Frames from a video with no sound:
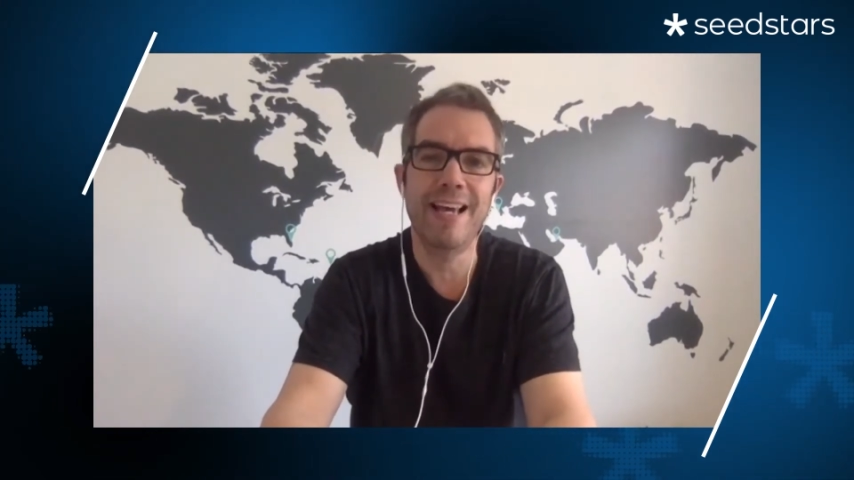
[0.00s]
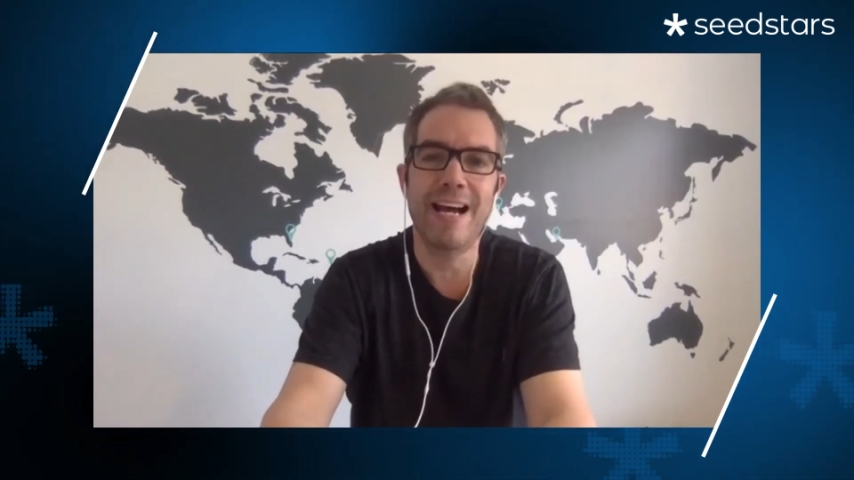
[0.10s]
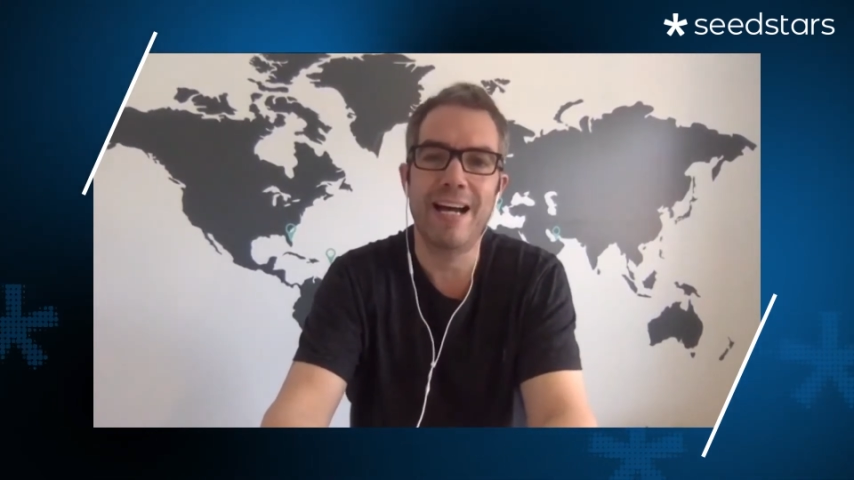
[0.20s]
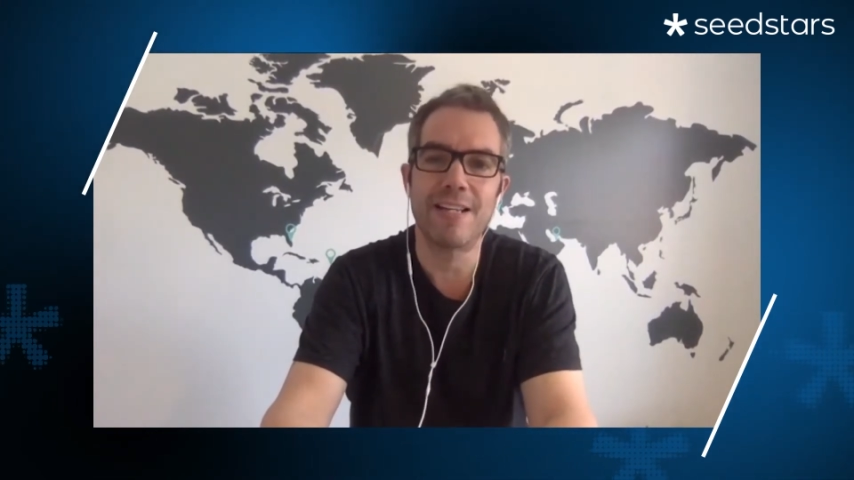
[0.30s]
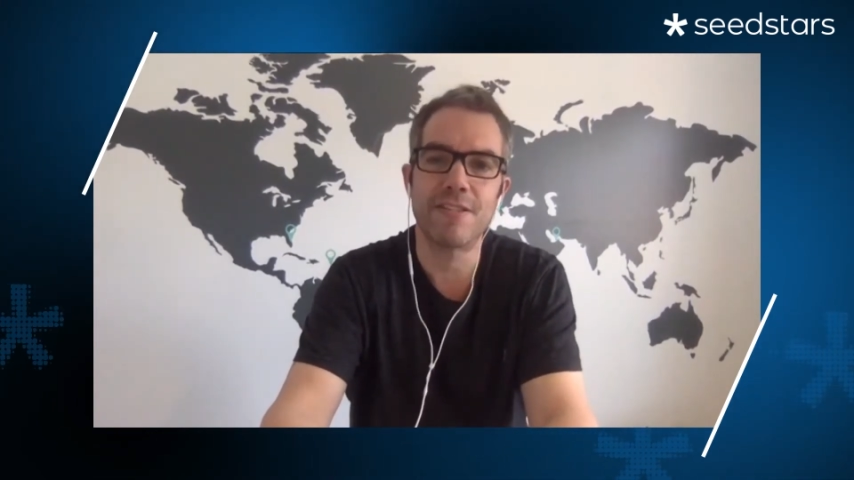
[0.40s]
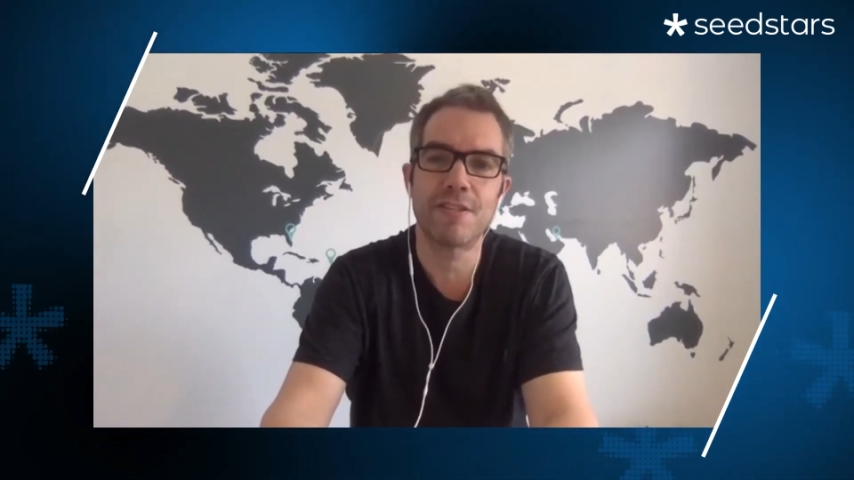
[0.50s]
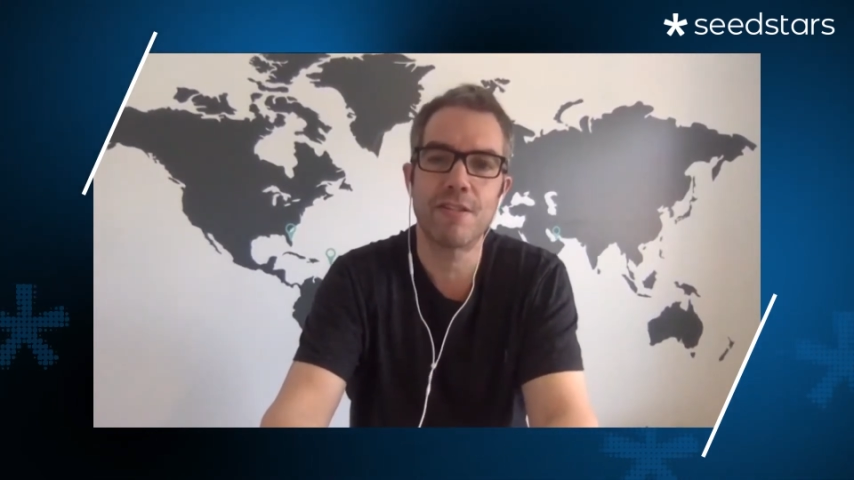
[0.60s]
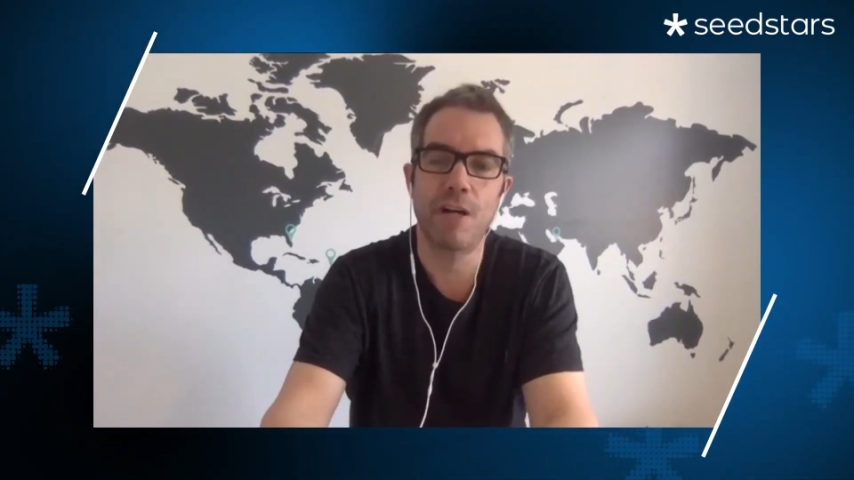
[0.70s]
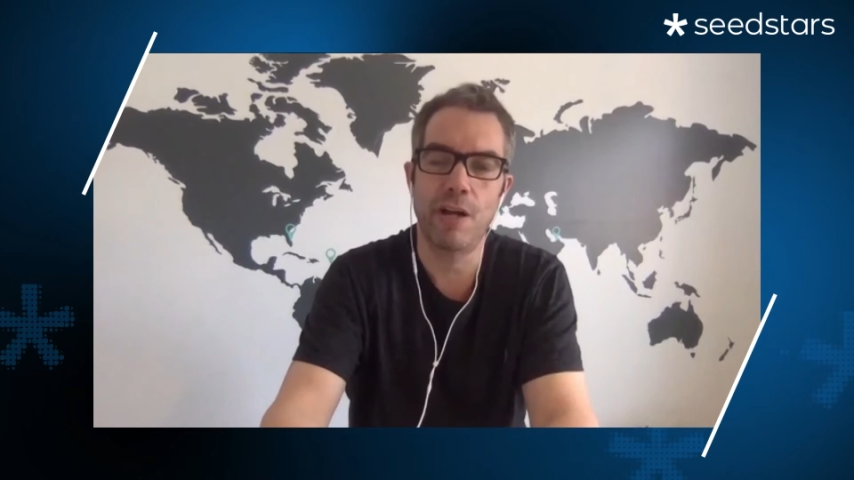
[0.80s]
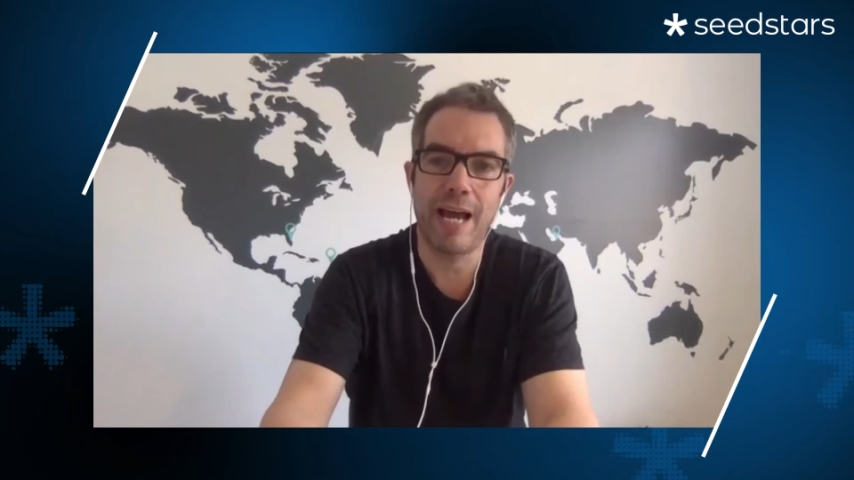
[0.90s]
as
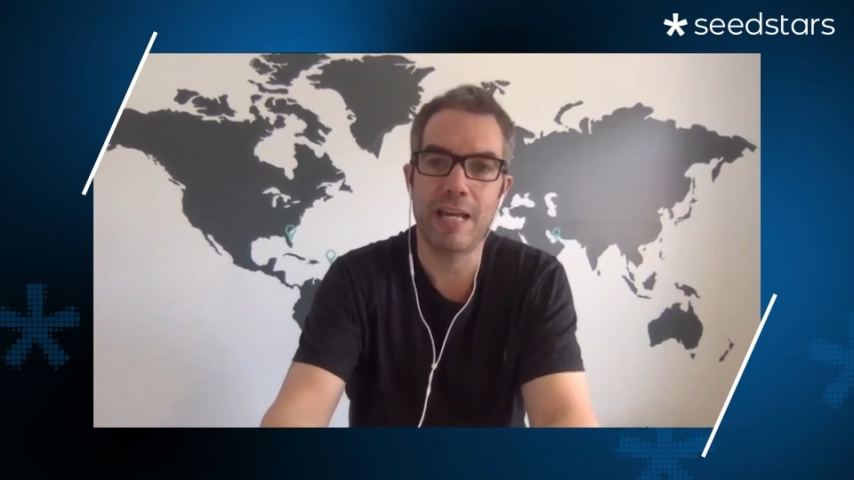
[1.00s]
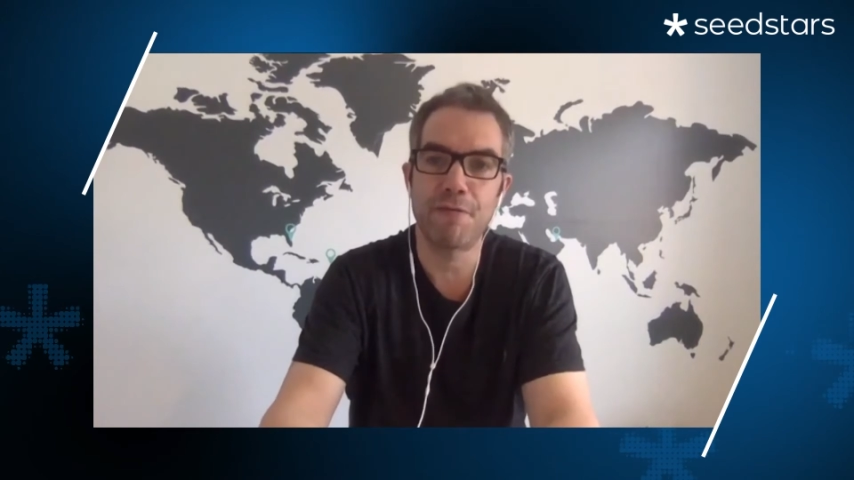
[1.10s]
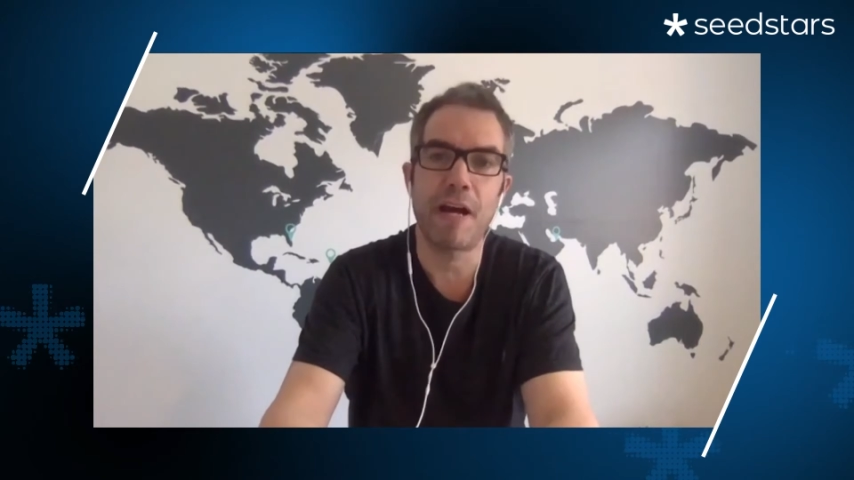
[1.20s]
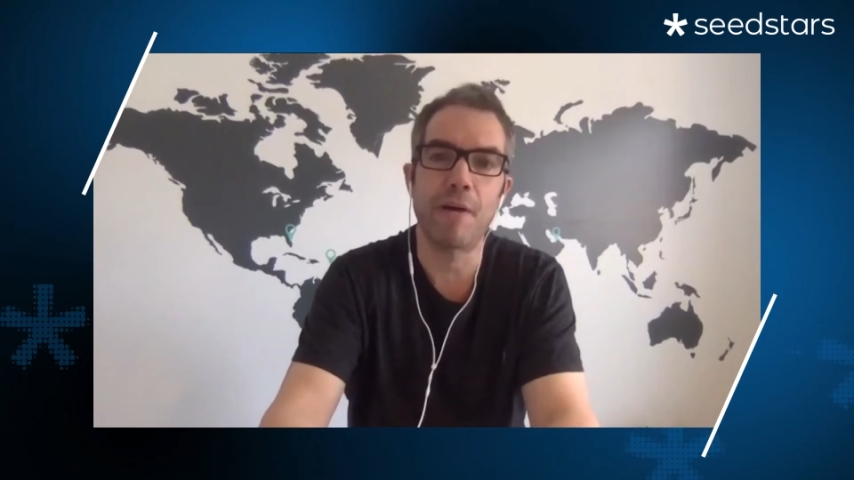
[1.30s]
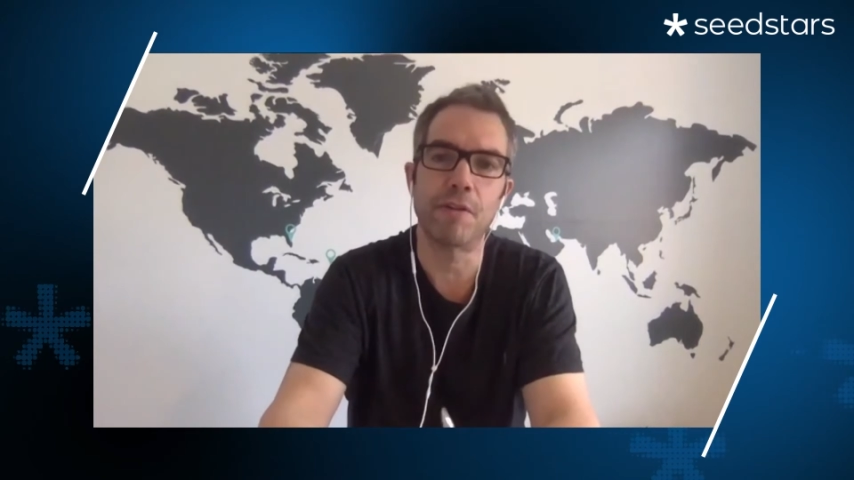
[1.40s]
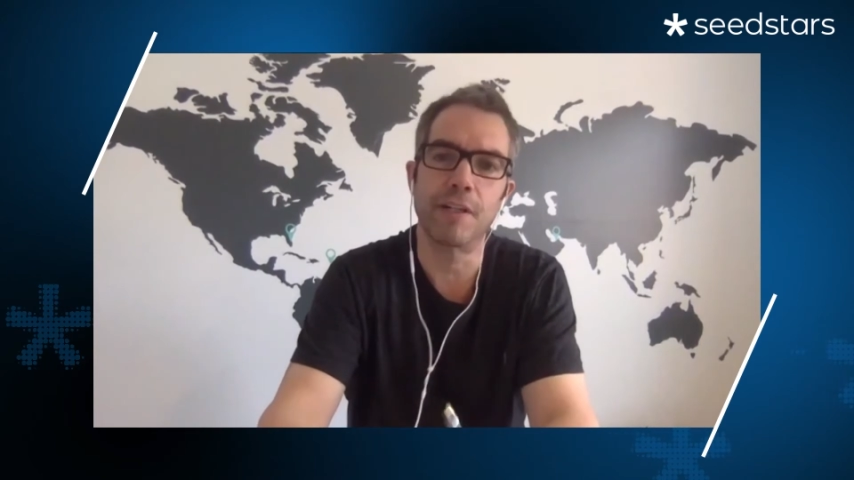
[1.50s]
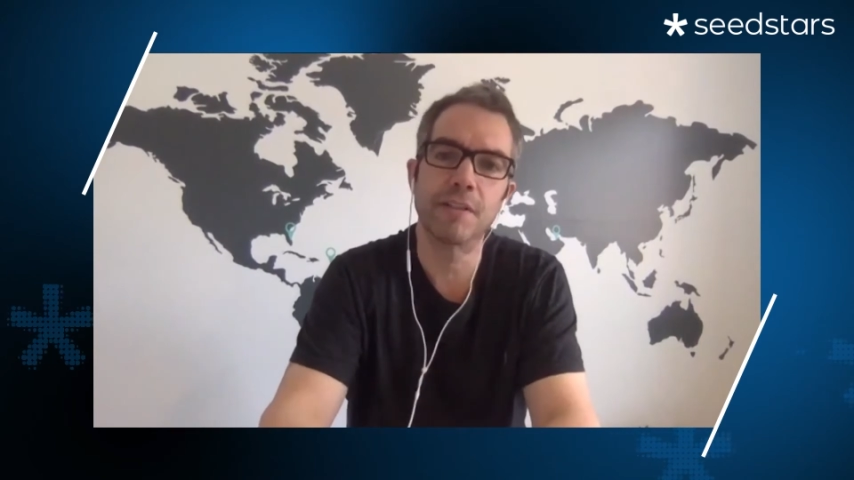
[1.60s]
a founder.